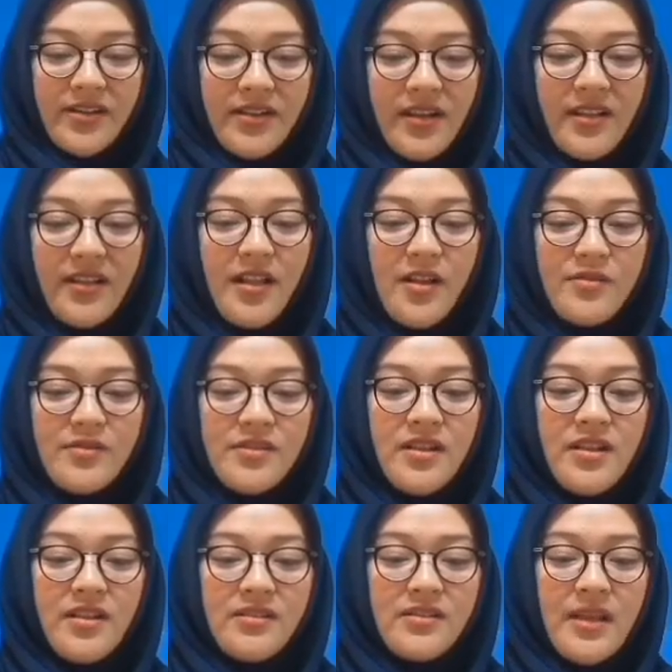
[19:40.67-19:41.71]
Third,
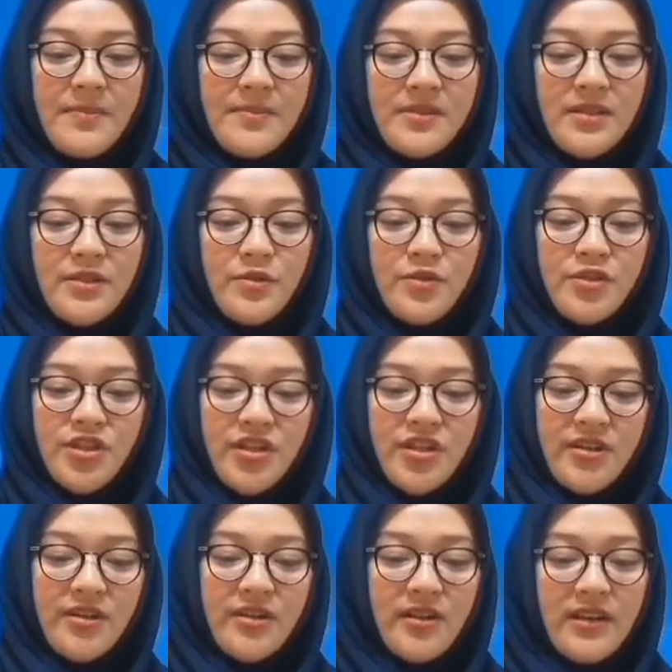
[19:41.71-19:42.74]
clausal
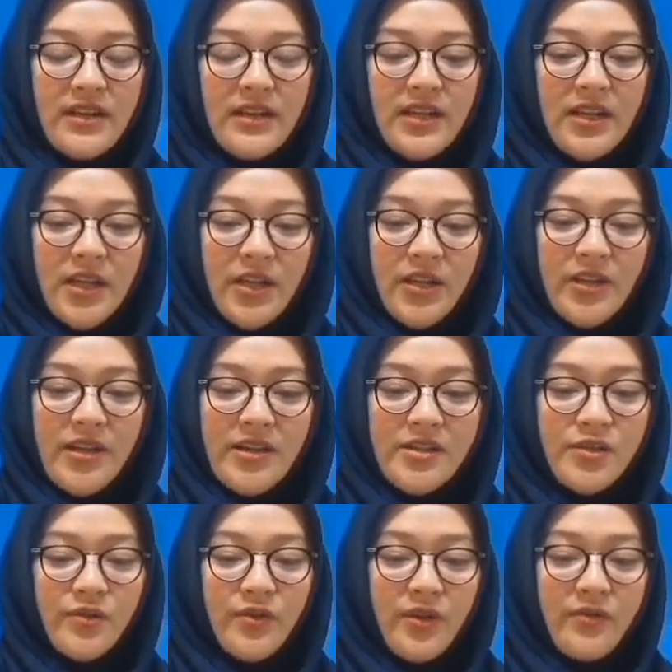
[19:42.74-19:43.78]
substitution.
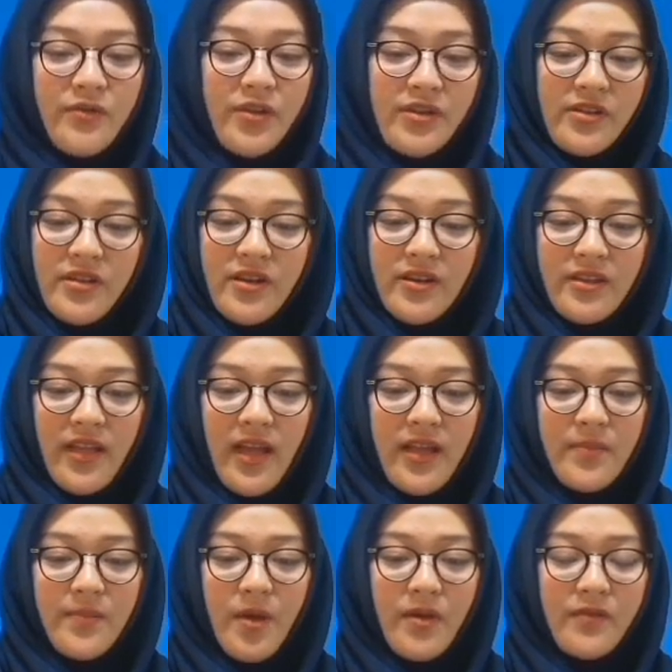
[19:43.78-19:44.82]
There is one
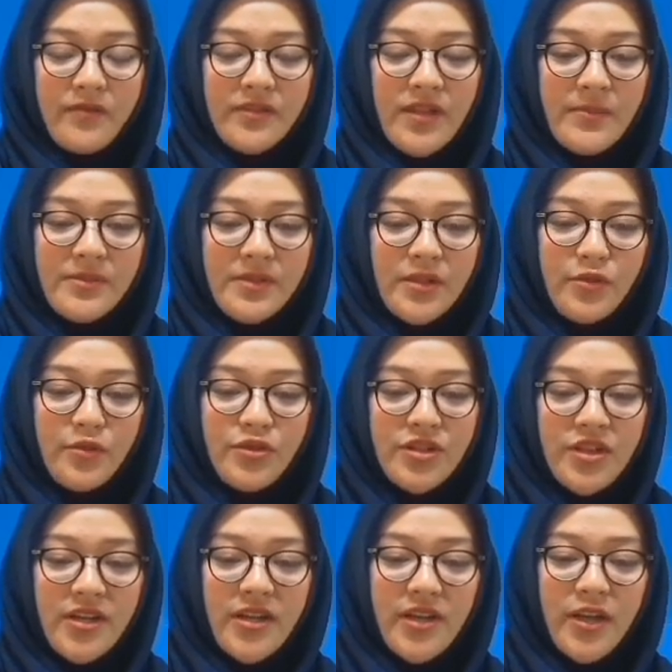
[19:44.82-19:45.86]
further type of
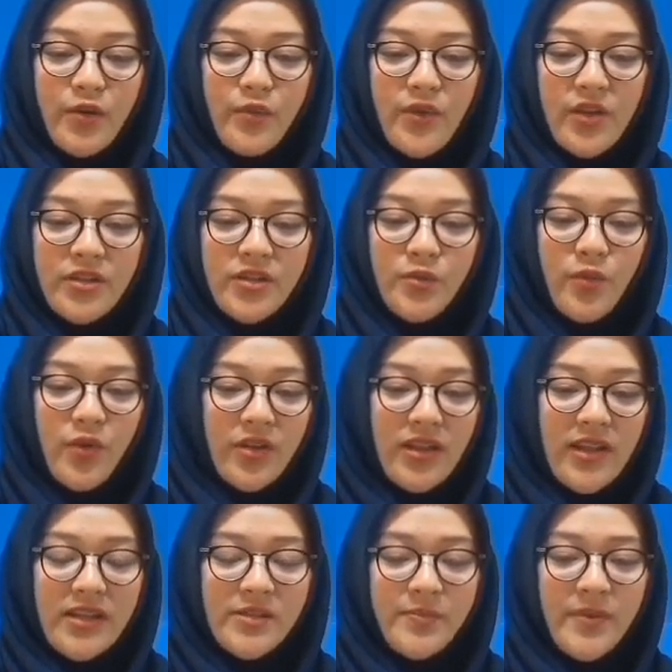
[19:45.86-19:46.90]
substitution in
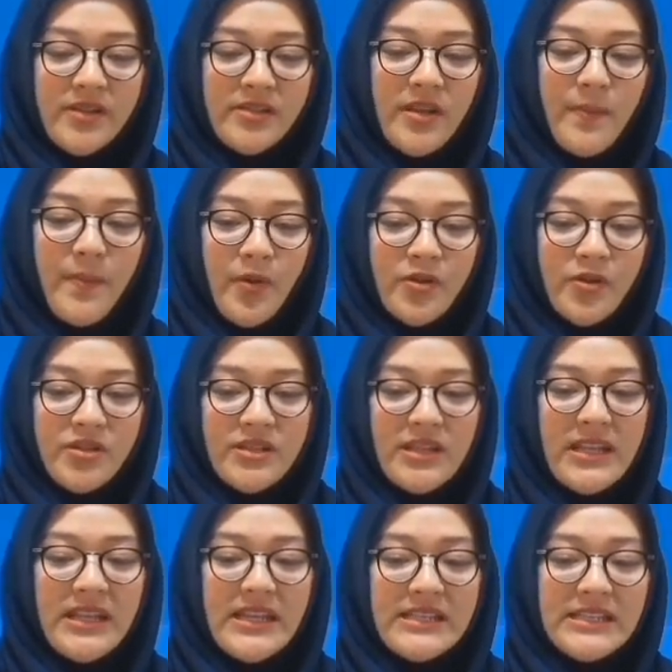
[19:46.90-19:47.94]
which what is
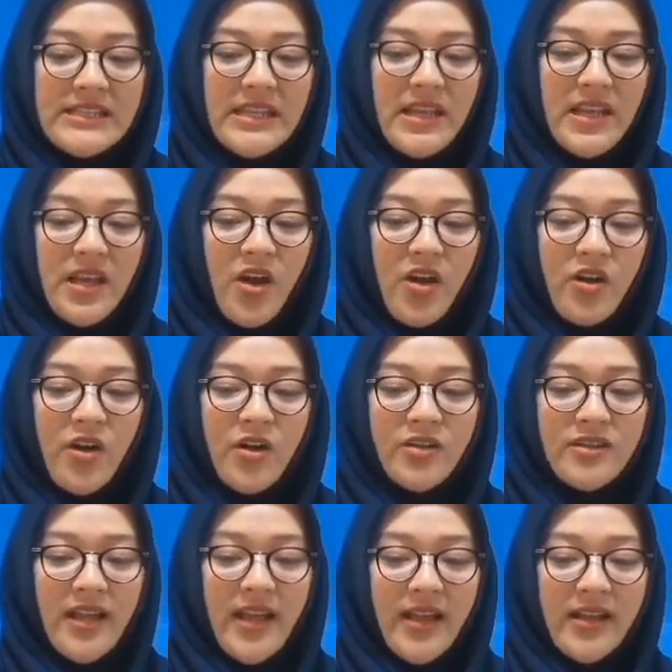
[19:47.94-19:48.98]
presupposed is
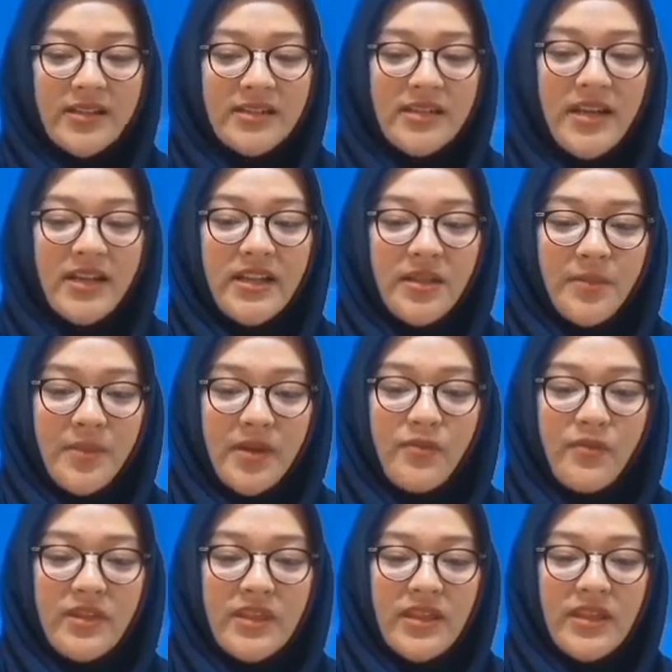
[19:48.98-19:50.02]
not an
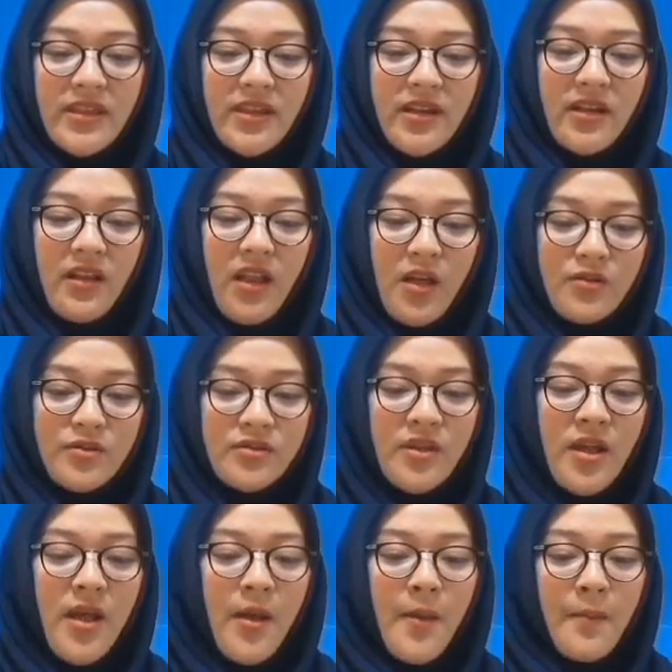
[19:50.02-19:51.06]
element within the
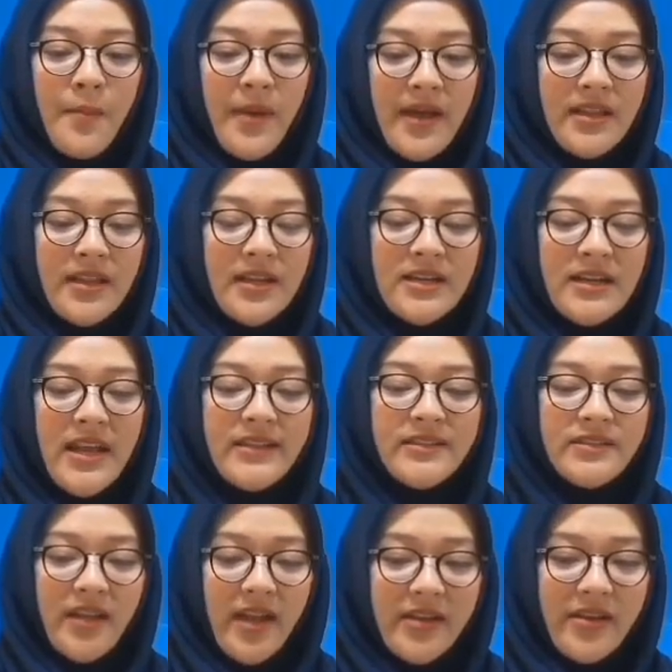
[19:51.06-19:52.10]
clause, but
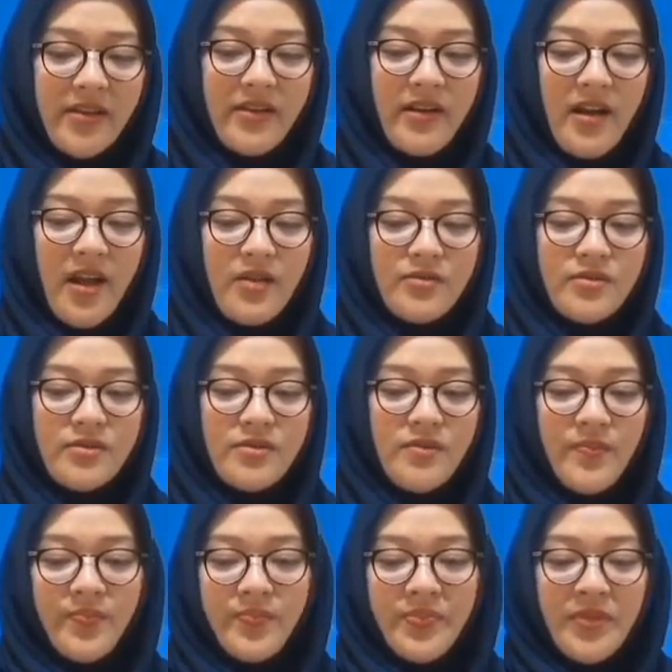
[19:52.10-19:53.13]
an entire
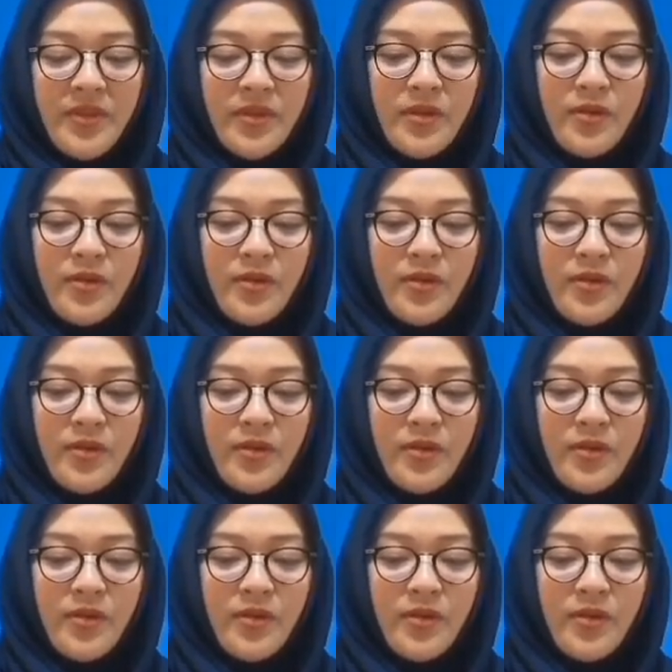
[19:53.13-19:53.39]
clause.